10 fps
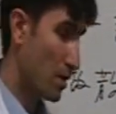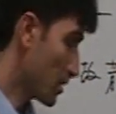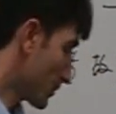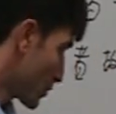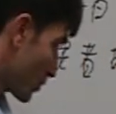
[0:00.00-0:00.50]

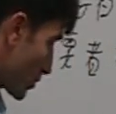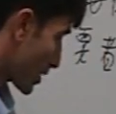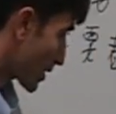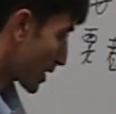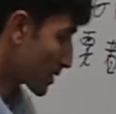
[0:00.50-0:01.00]
If you
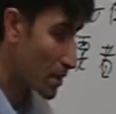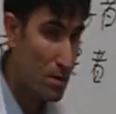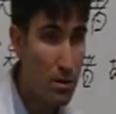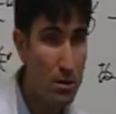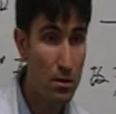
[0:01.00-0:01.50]
think like
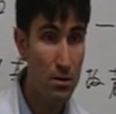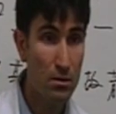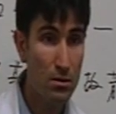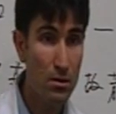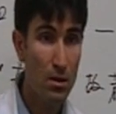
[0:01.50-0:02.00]
this,
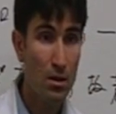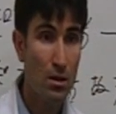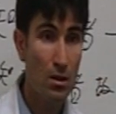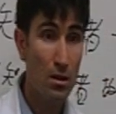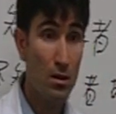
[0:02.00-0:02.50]

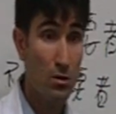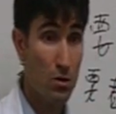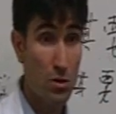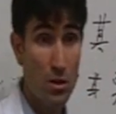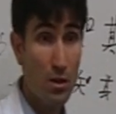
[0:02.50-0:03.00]

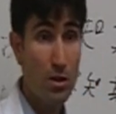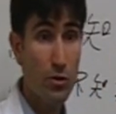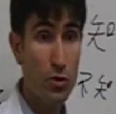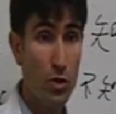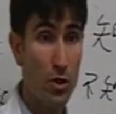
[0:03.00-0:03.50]
there's nothing
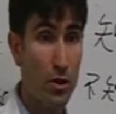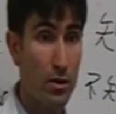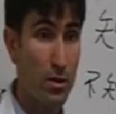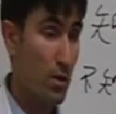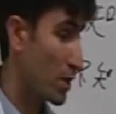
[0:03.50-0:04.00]
to turn.
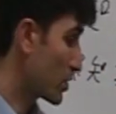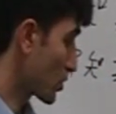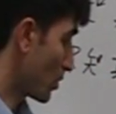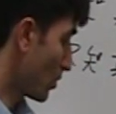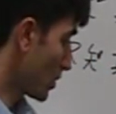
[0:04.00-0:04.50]
It's
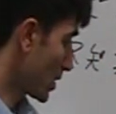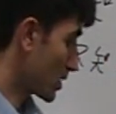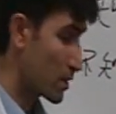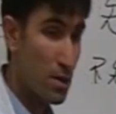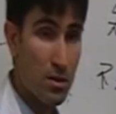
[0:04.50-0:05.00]
only
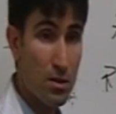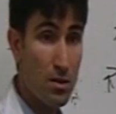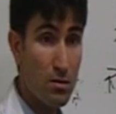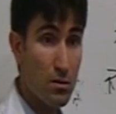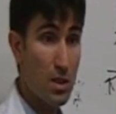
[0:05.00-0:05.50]
this
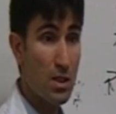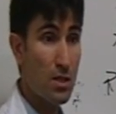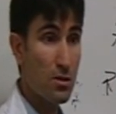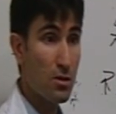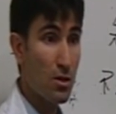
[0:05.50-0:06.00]

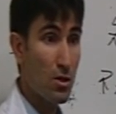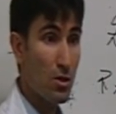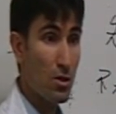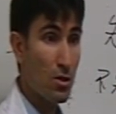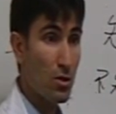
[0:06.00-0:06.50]
disease.
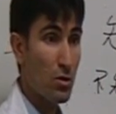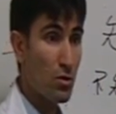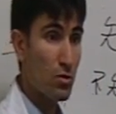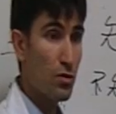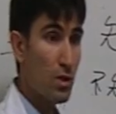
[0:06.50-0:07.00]

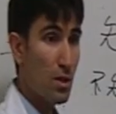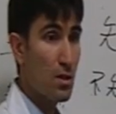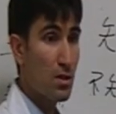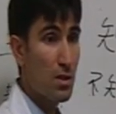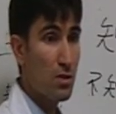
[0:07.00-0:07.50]
You treat the
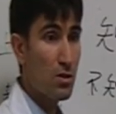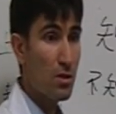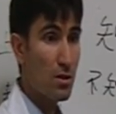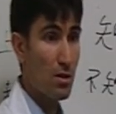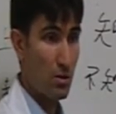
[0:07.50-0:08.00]
disease,
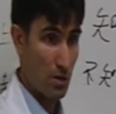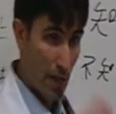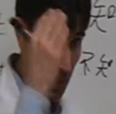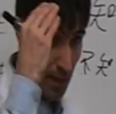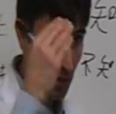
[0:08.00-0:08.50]

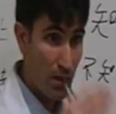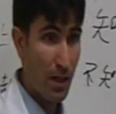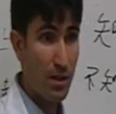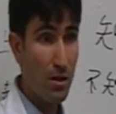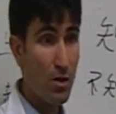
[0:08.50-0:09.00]

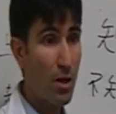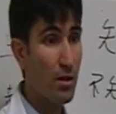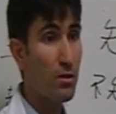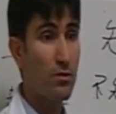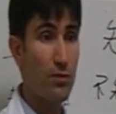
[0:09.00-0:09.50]
headache
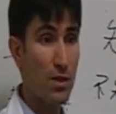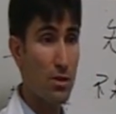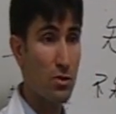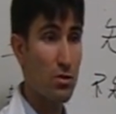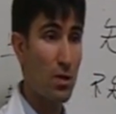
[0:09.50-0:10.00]
gone,
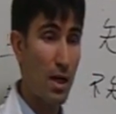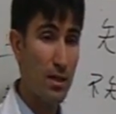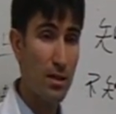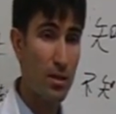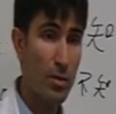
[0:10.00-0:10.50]
finished. I
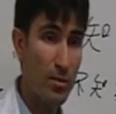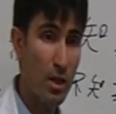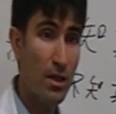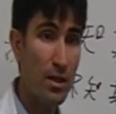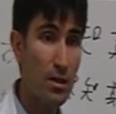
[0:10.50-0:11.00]
take my
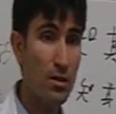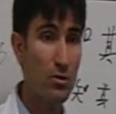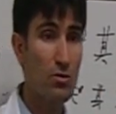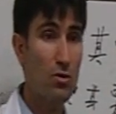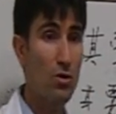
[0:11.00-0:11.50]
money,
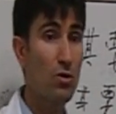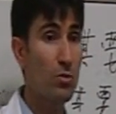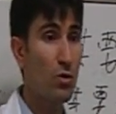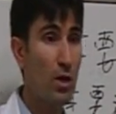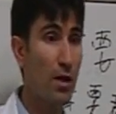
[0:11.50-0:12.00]
you go home,
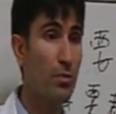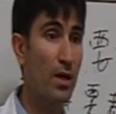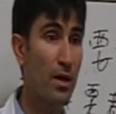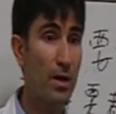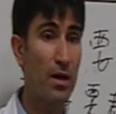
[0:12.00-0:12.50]
you're happy,
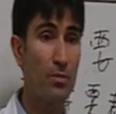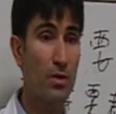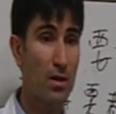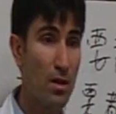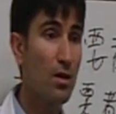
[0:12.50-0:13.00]
I'm
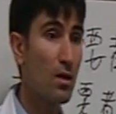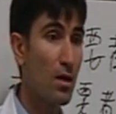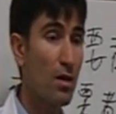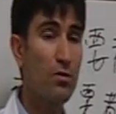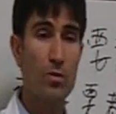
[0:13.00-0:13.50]
happy,
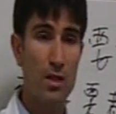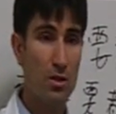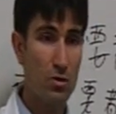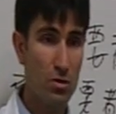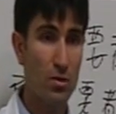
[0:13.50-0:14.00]
everybody
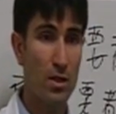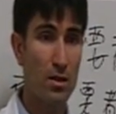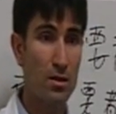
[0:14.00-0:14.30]
goes away.